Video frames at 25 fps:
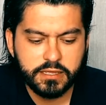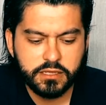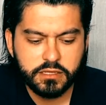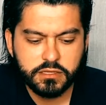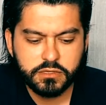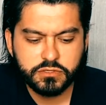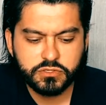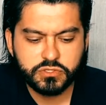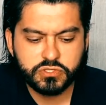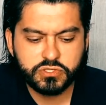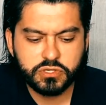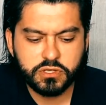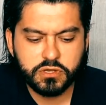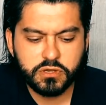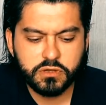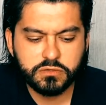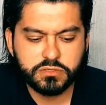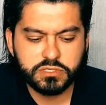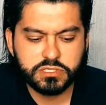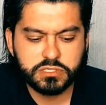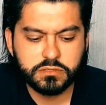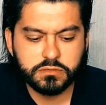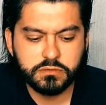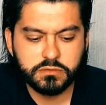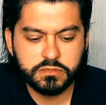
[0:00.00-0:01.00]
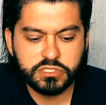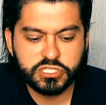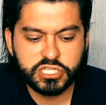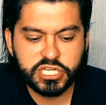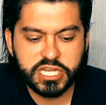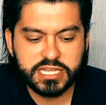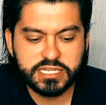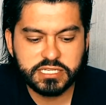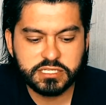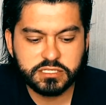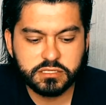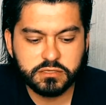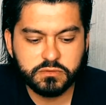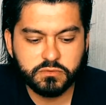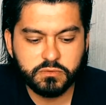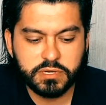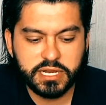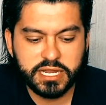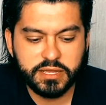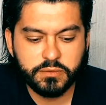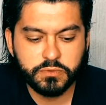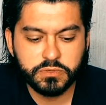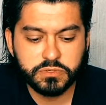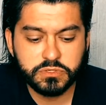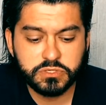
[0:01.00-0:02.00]
So Jason, what
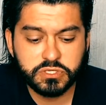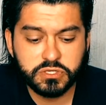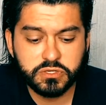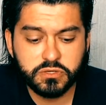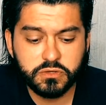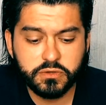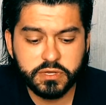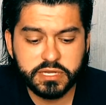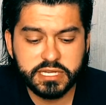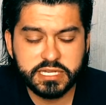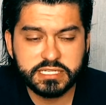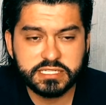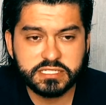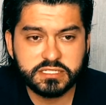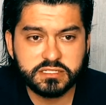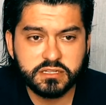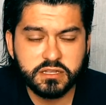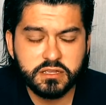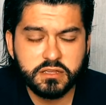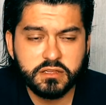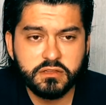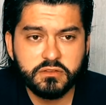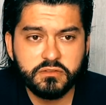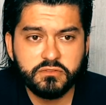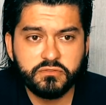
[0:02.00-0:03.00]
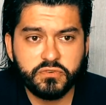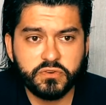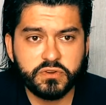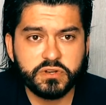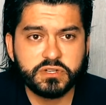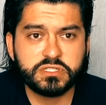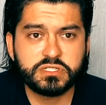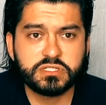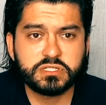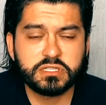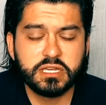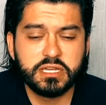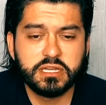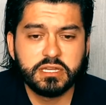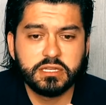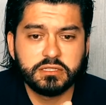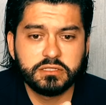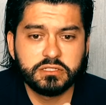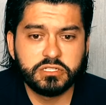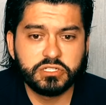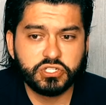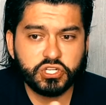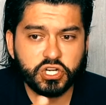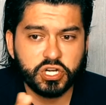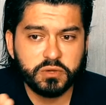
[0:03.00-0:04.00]
I would do is first
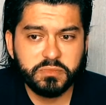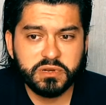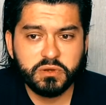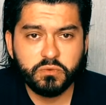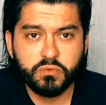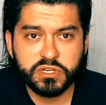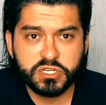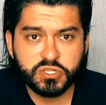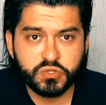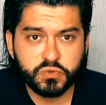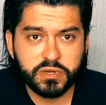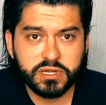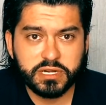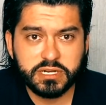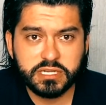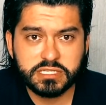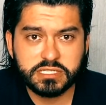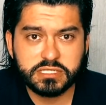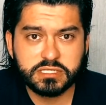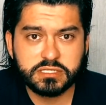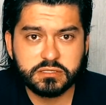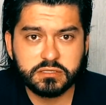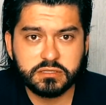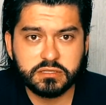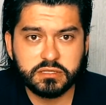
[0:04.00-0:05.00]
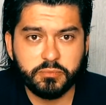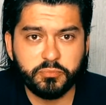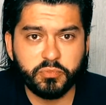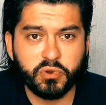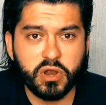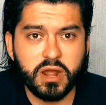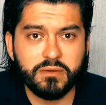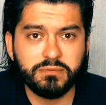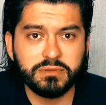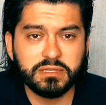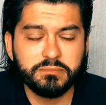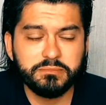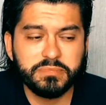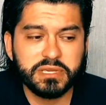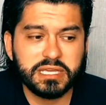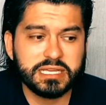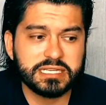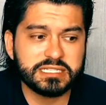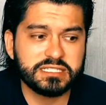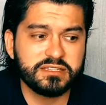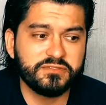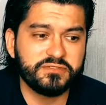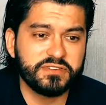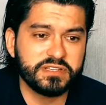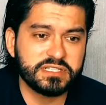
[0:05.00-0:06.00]
determine which one is the problem,
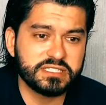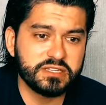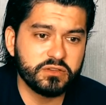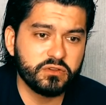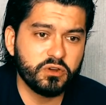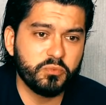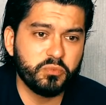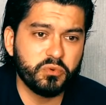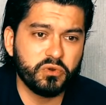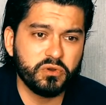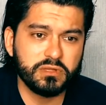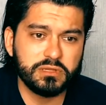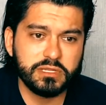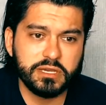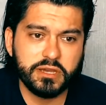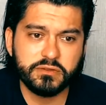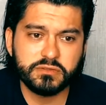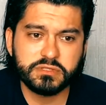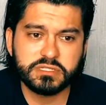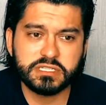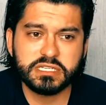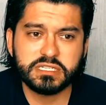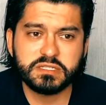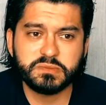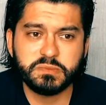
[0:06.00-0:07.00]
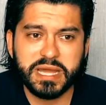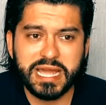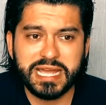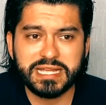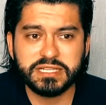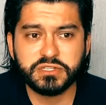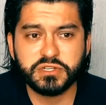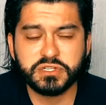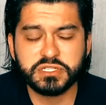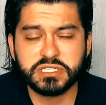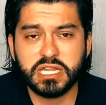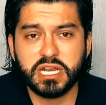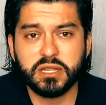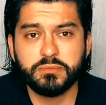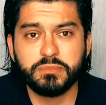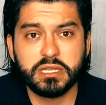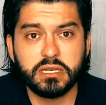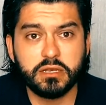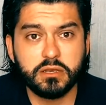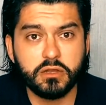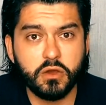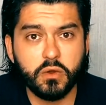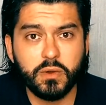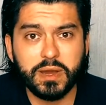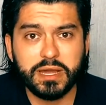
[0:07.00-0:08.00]
because if it's neuroborreliosis, my answer is going to be
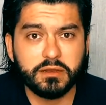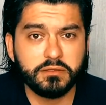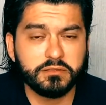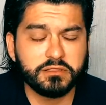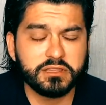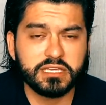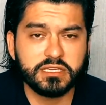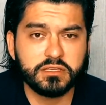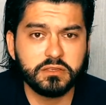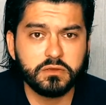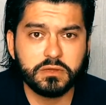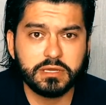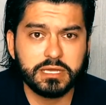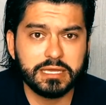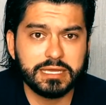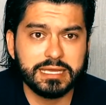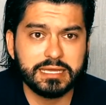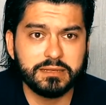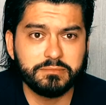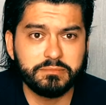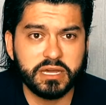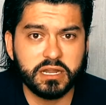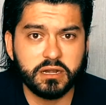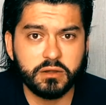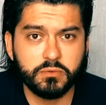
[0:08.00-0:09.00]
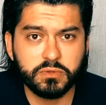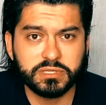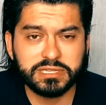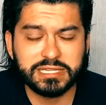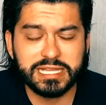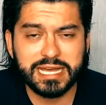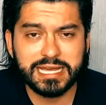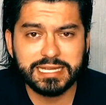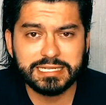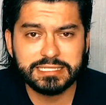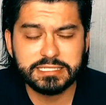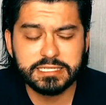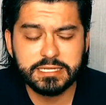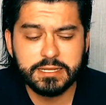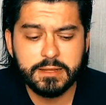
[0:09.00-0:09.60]
no, I don't think you can get better with that.